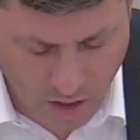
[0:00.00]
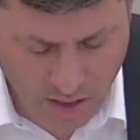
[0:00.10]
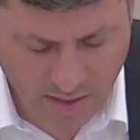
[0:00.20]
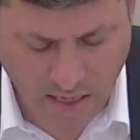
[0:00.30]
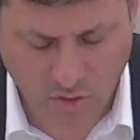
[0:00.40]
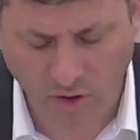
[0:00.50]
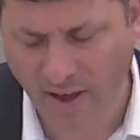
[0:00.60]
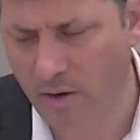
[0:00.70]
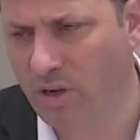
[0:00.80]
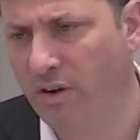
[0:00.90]
Says Rava,
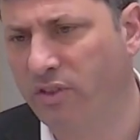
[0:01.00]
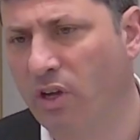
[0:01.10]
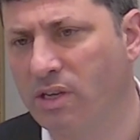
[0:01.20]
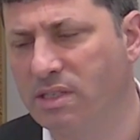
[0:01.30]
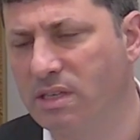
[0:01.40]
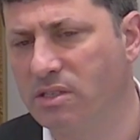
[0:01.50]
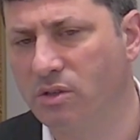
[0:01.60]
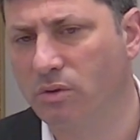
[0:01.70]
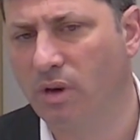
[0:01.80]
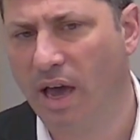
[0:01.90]
I don't care if the guy sees
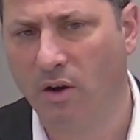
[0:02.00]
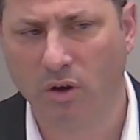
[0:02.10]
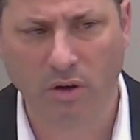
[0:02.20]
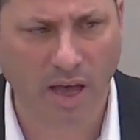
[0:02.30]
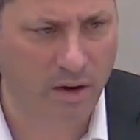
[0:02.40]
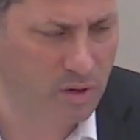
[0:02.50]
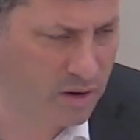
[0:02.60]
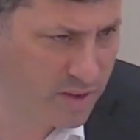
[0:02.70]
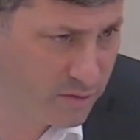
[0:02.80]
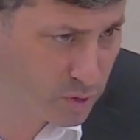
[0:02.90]
you. I don't go. I don't care
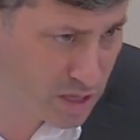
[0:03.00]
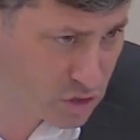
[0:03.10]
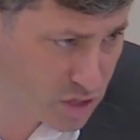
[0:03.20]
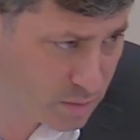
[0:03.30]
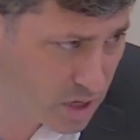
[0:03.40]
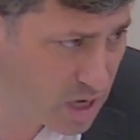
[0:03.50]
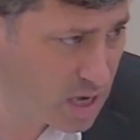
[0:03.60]
if you have a relationship.